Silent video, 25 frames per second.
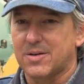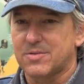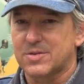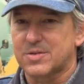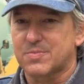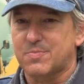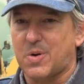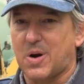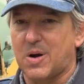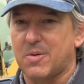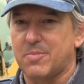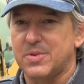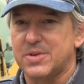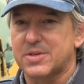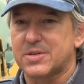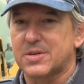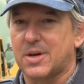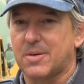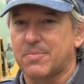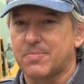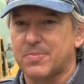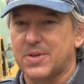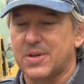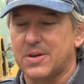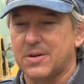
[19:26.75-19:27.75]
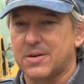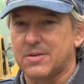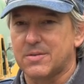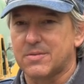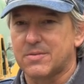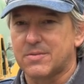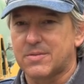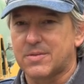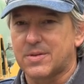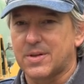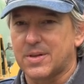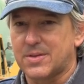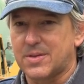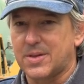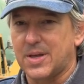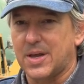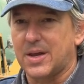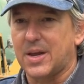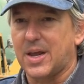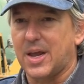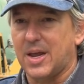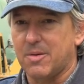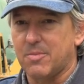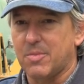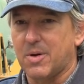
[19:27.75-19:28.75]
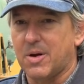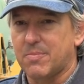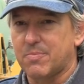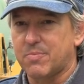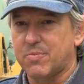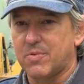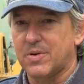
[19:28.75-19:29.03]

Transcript: It was probably something that they came up